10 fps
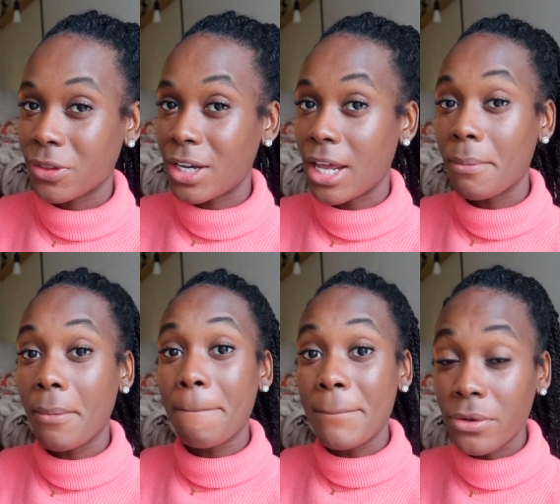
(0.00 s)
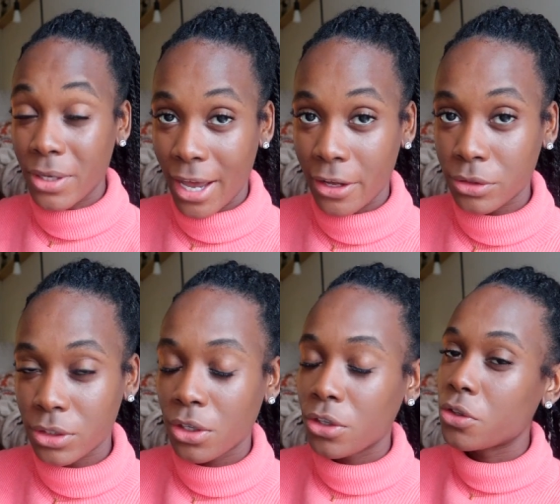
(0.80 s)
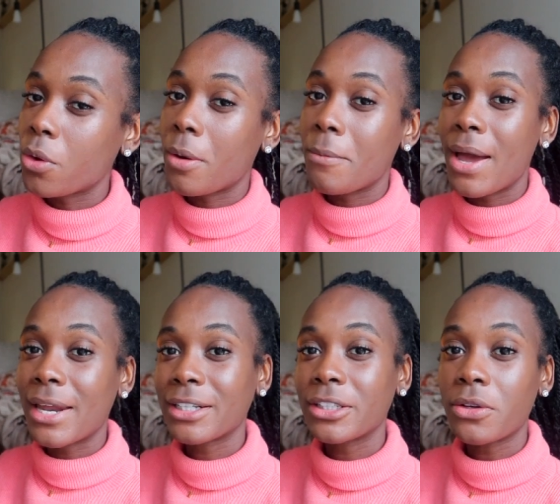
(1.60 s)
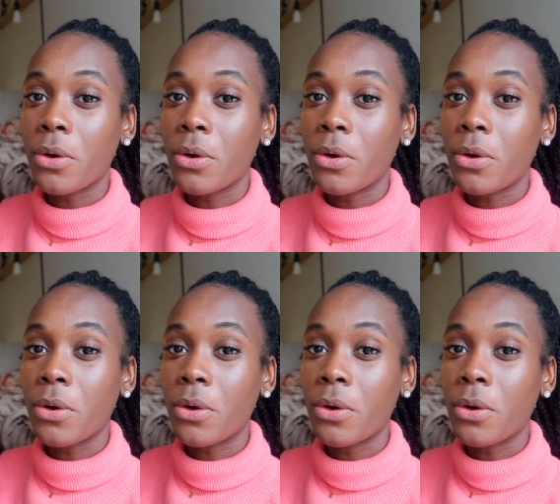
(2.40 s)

the name Milk House, you automatically